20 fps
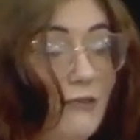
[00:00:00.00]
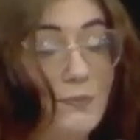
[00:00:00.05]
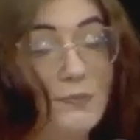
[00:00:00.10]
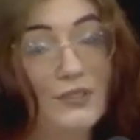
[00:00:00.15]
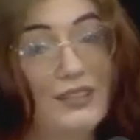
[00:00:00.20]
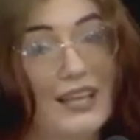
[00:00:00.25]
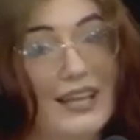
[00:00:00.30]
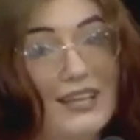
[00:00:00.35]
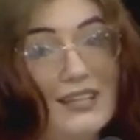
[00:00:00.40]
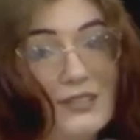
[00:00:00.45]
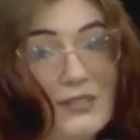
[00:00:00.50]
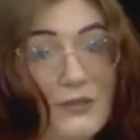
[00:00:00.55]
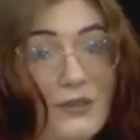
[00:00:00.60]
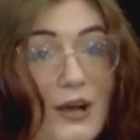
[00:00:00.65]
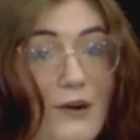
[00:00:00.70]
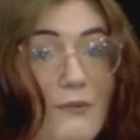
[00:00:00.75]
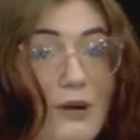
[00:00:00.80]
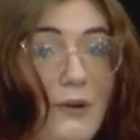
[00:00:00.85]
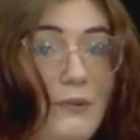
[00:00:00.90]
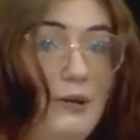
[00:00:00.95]
you have a plate so
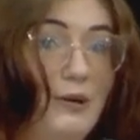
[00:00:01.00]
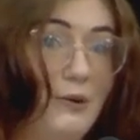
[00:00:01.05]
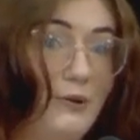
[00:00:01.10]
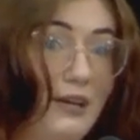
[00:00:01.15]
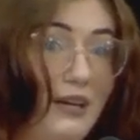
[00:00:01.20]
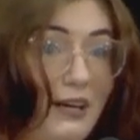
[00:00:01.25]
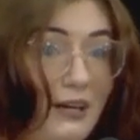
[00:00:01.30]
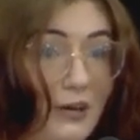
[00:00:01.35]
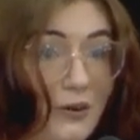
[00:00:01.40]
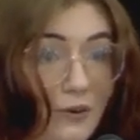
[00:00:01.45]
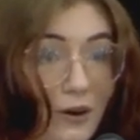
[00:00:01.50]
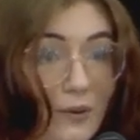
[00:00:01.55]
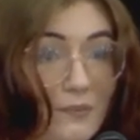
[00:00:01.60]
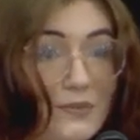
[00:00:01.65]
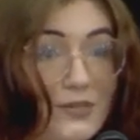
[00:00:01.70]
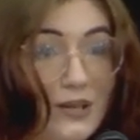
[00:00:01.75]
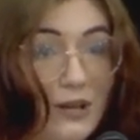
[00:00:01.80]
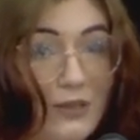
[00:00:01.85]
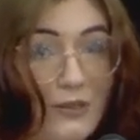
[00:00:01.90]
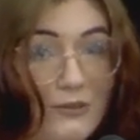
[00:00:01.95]
that way we don't get any
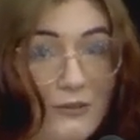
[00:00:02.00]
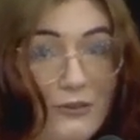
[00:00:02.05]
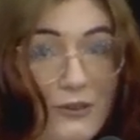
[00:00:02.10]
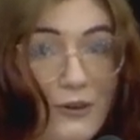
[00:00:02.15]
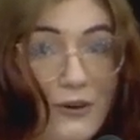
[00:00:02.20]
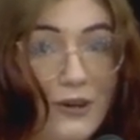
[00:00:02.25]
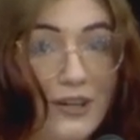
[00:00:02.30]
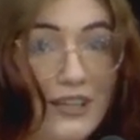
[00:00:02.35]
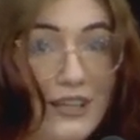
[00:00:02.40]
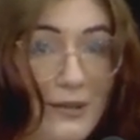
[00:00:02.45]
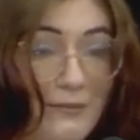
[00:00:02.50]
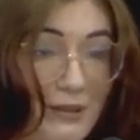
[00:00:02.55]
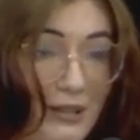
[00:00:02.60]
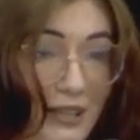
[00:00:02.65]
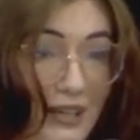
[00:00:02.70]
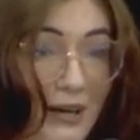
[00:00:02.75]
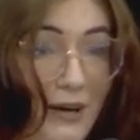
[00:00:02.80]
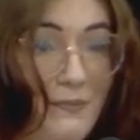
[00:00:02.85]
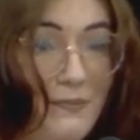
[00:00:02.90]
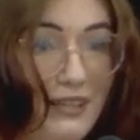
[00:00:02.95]
crumbs on the floor. Keep
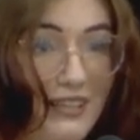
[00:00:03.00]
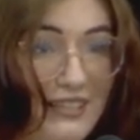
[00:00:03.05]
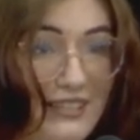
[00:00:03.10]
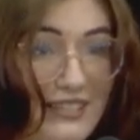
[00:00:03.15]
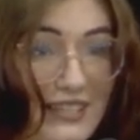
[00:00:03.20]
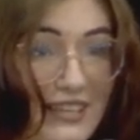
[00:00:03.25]
cleanup